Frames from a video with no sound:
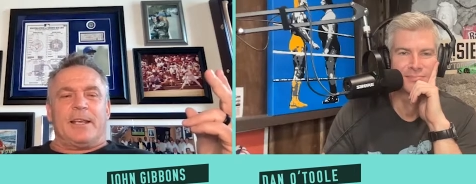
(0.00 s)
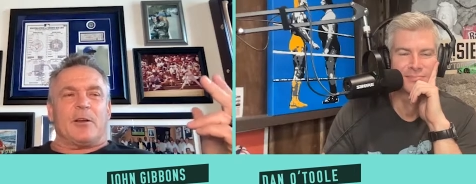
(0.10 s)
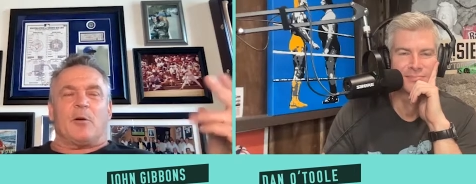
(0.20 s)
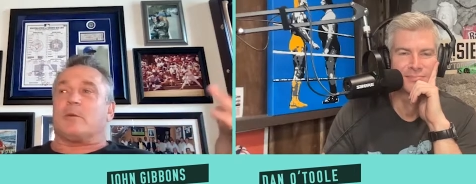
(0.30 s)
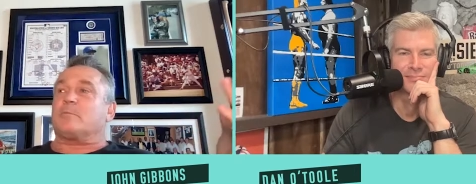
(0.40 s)

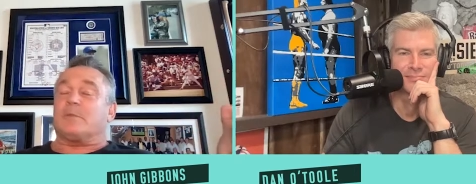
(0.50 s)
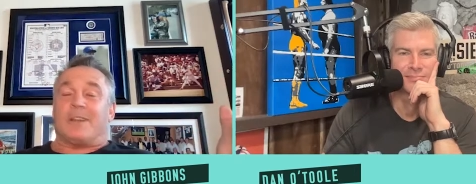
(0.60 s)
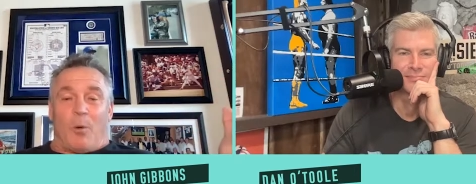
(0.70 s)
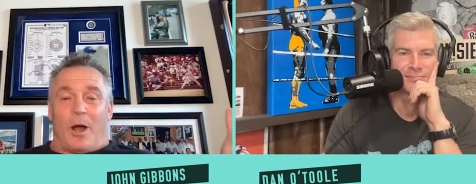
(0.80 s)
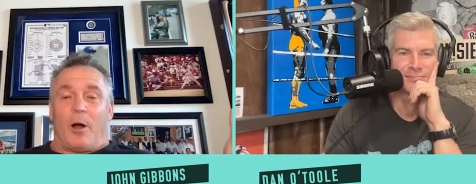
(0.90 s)
Speaker 1: You're going,
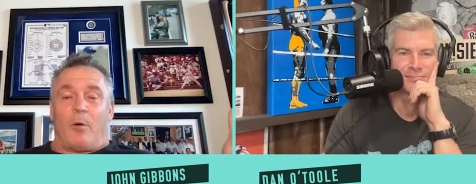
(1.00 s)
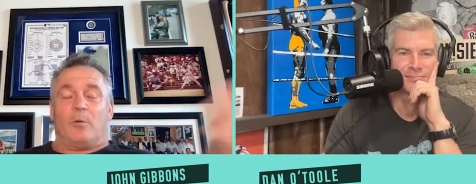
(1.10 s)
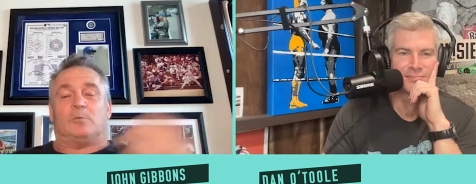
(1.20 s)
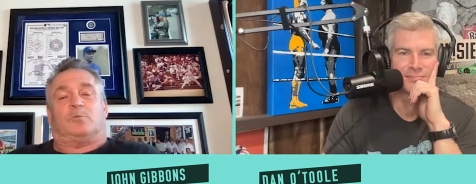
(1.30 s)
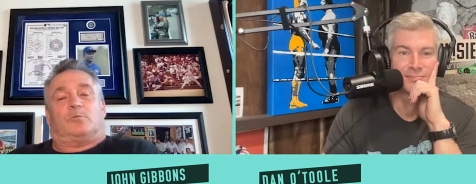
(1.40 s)

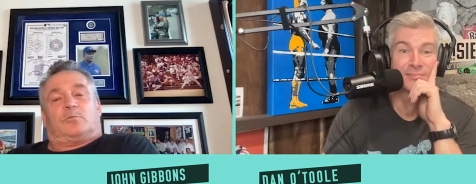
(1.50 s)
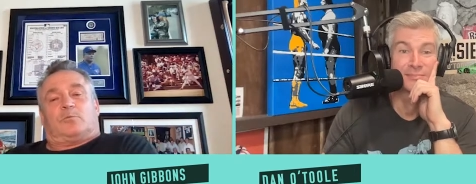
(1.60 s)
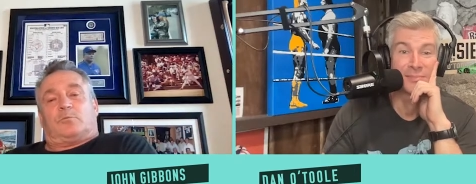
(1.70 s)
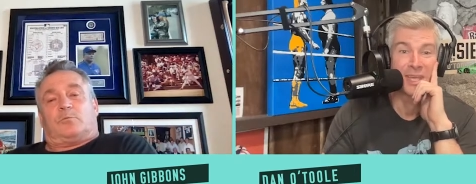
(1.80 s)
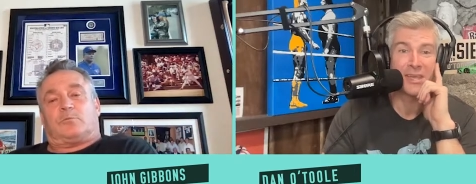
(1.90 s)
wow.
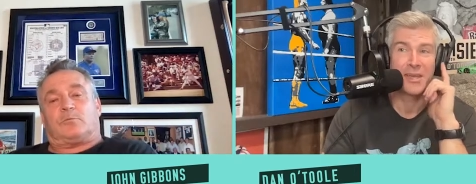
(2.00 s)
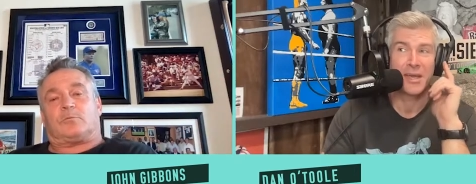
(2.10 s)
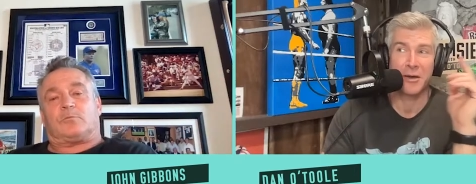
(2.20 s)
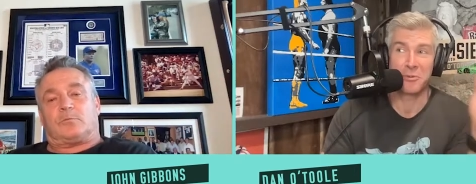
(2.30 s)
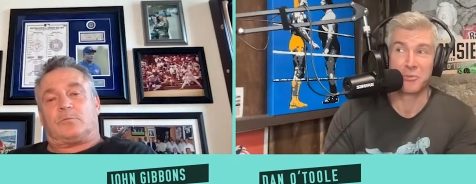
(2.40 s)

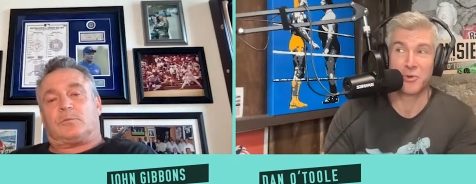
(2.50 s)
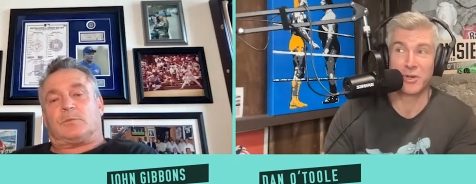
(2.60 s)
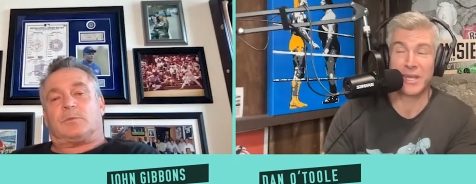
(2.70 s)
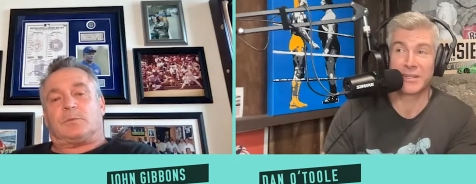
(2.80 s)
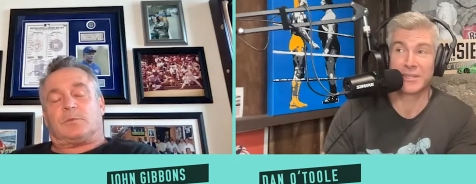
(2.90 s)
Speaker 2: How about
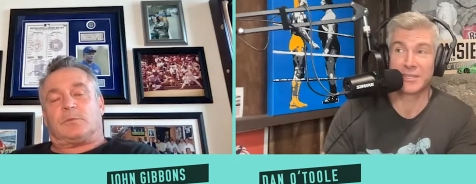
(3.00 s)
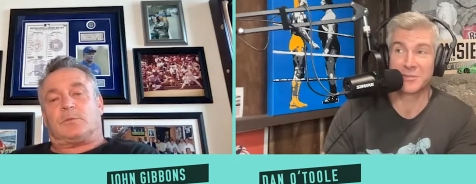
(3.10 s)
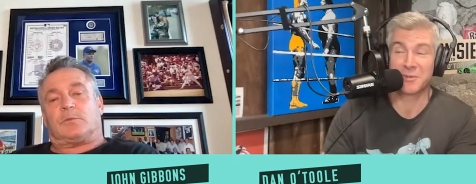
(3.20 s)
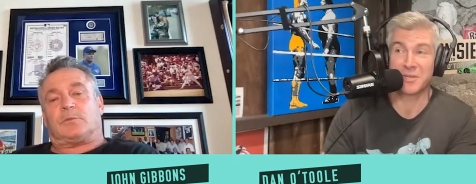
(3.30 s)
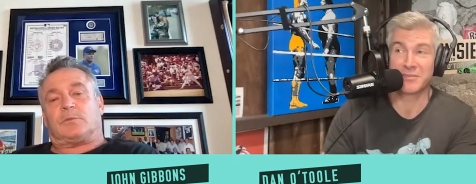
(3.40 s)
Roy Halladay?
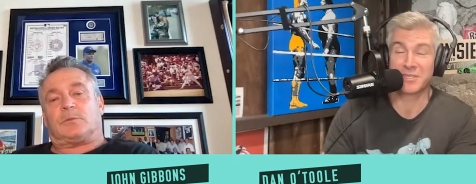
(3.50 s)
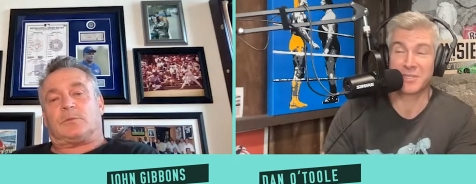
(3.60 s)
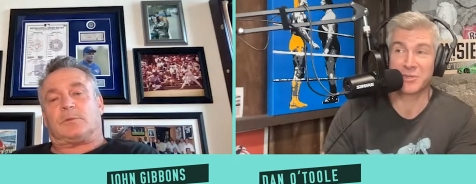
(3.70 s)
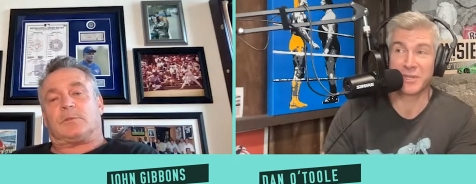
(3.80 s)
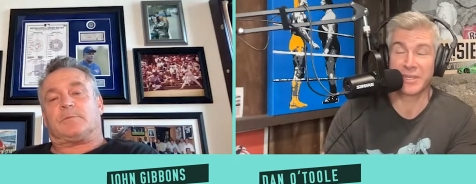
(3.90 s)
Speaking of
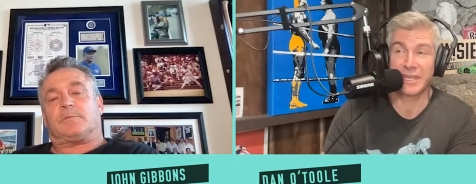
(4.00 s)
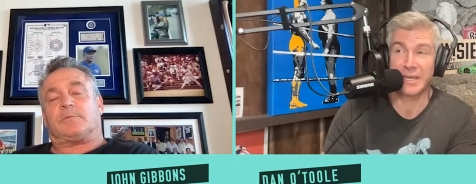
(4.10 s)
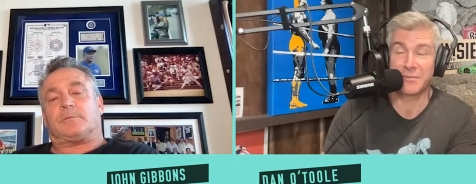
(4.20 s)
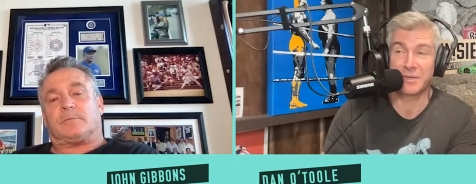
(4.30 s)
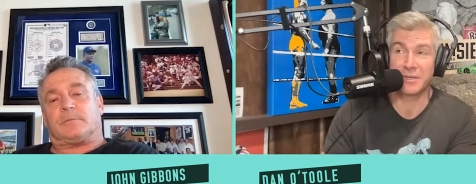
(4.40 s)
student of the
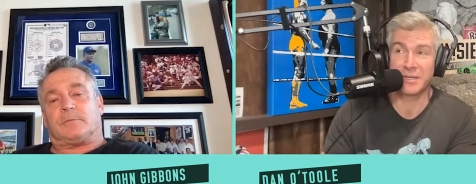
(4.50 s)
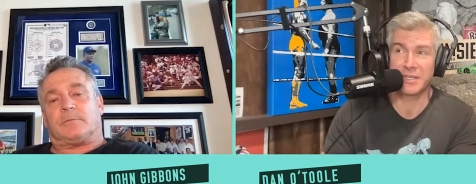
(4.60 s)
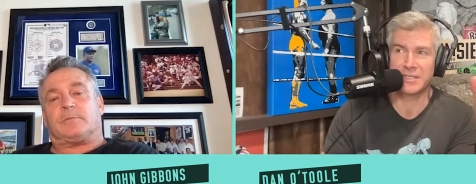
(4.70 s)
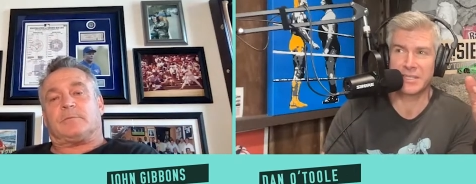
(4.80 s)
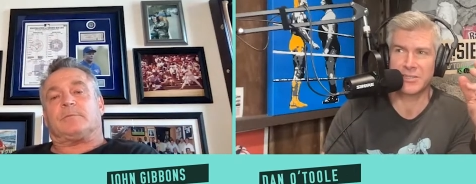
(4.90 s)
game,
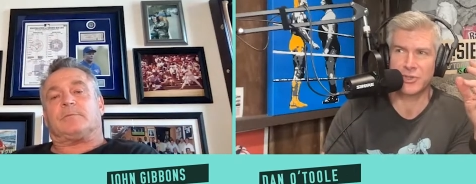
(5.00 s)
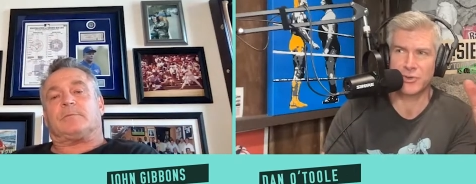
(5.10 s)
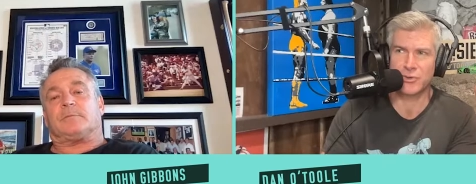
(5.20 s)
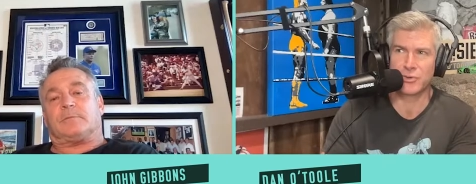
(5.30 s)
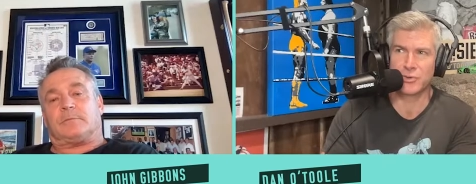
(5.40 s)
is it
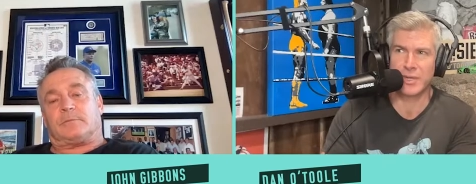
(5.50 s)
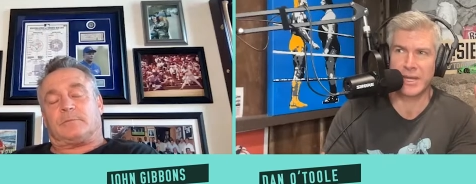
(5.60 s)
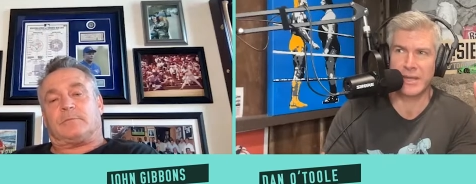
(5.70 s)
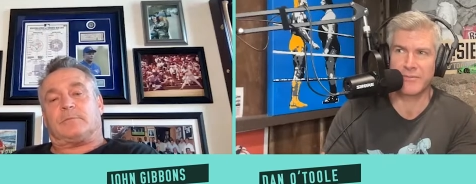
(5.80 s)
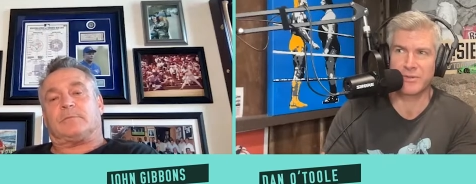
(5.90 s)
true
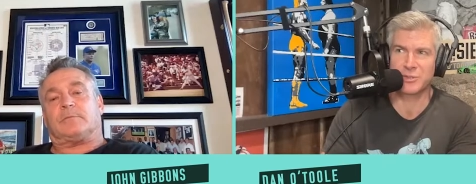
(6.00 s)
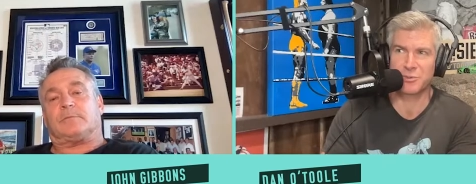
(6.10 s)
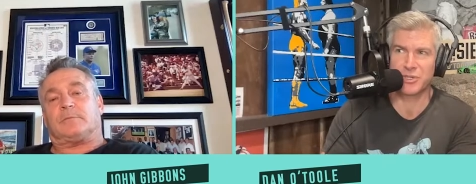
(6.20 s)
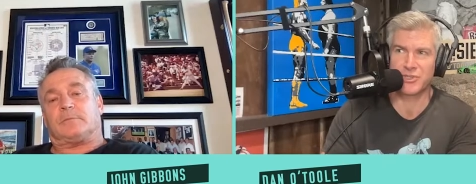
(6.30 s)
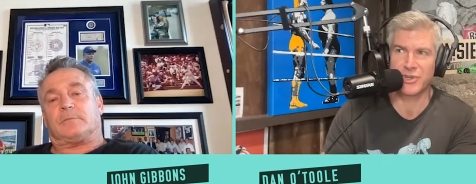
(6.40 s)
that every
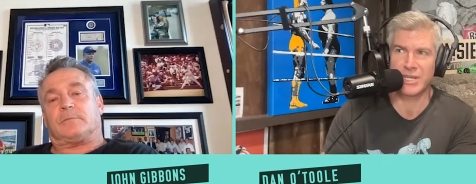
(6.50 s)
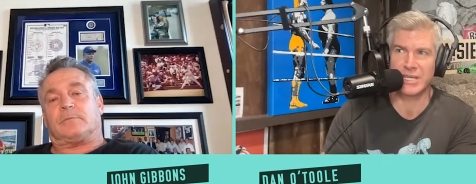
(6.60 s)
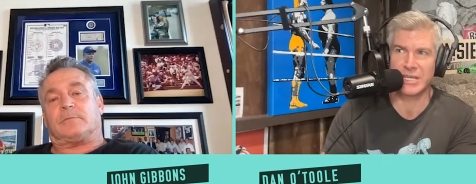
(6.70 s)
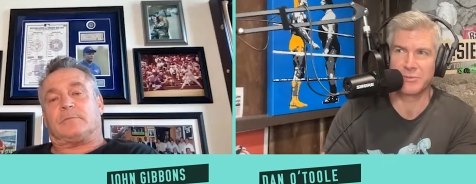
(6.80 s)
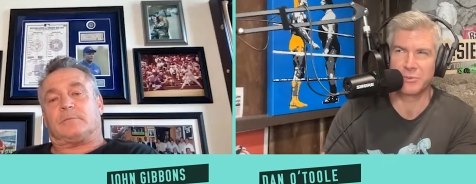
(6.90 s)
spring
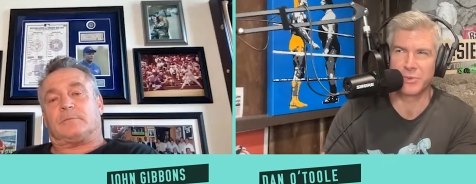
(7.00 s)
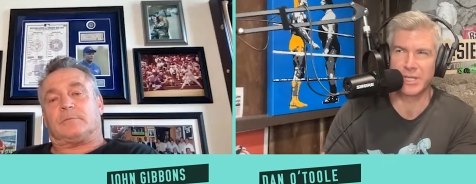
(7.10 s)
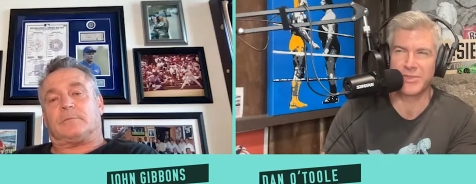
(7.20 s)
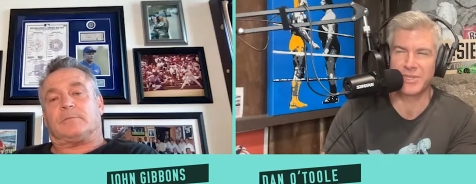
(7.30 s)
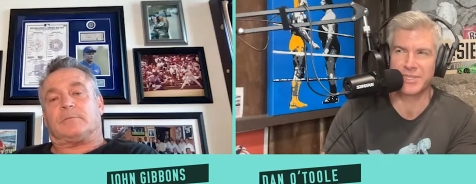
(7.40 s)
training he would
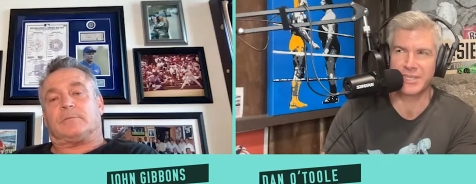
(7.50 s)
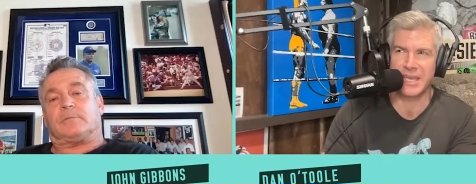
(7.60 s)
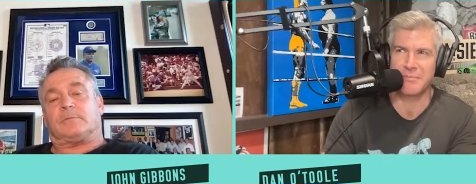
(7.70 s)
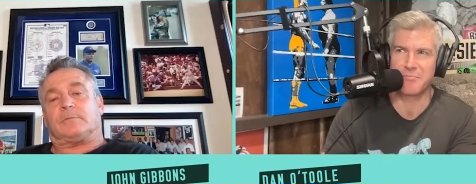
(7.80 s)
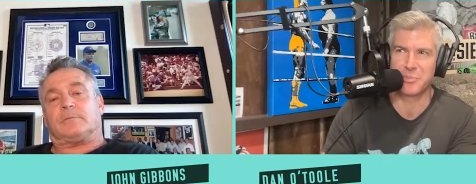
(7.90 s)
read the
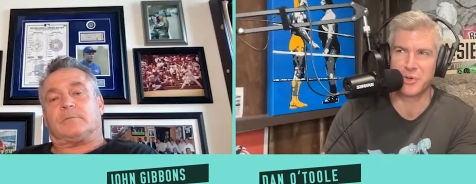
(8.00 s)
same